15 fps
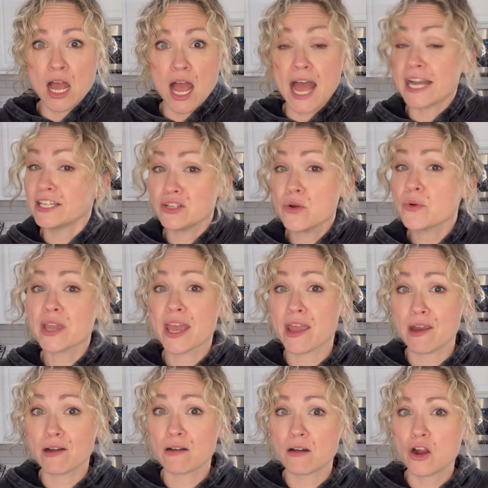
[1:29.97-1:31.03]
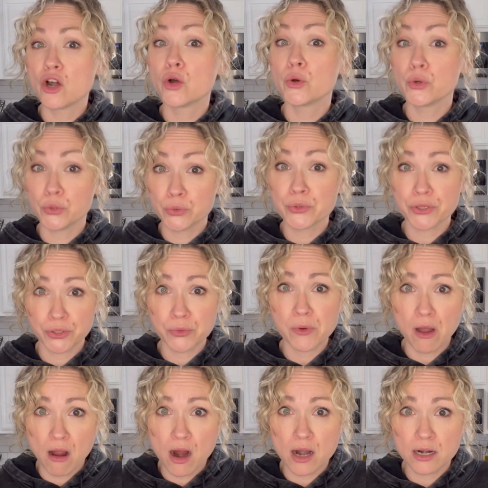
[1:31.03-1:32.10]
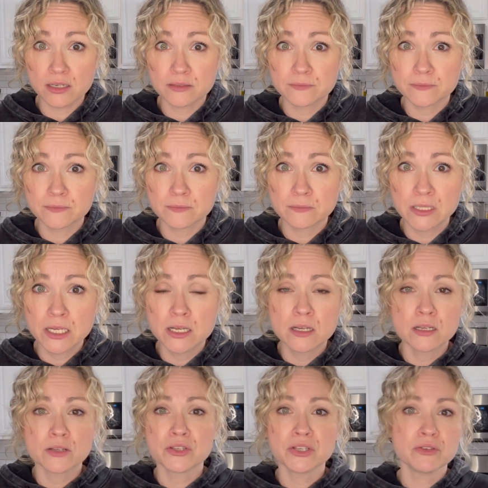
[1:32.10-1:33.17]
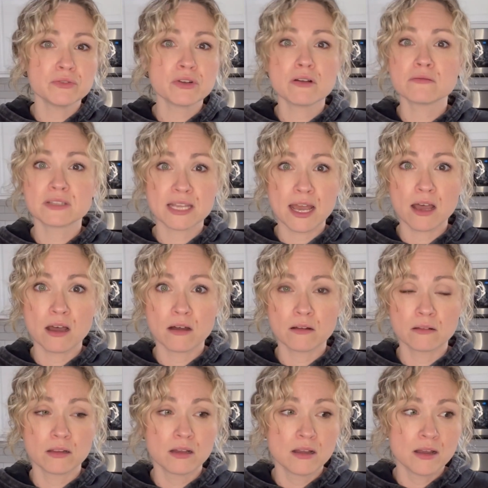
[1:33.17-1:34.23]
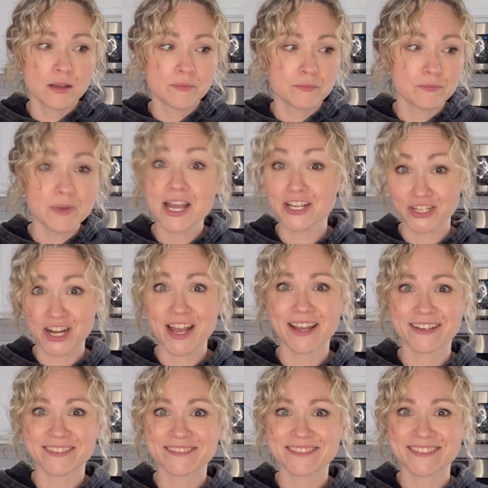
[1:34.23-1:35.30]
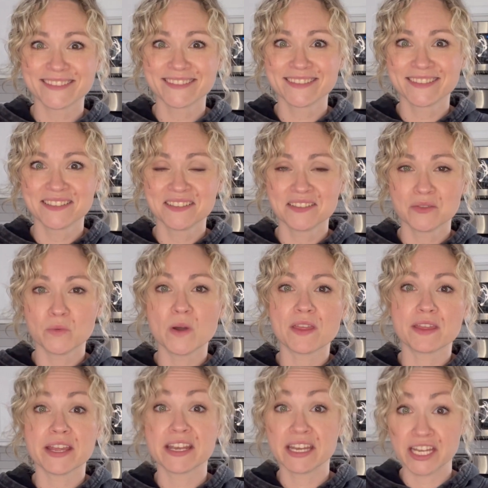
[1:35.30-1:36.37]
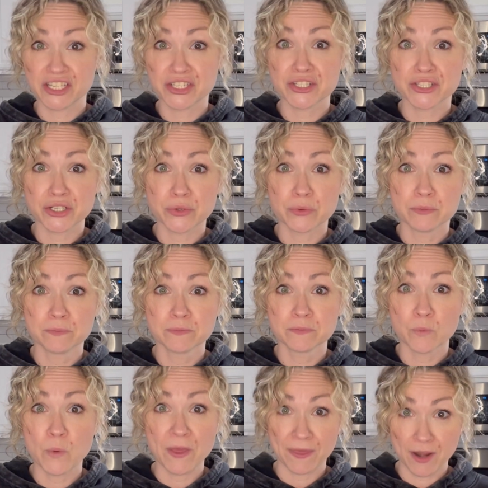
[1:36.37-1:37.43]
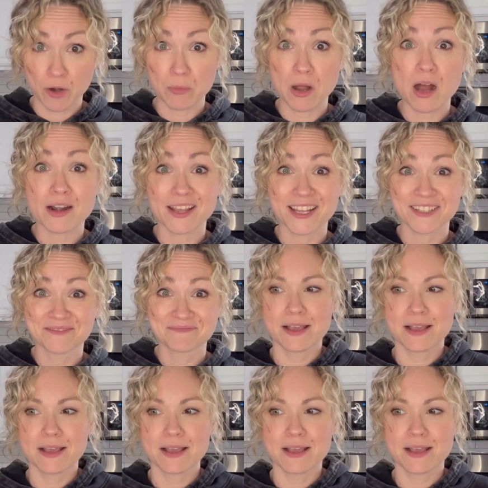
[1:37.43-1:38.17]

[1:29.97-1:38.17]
I don't care who you are, you don't tell my child what they need to do with their body.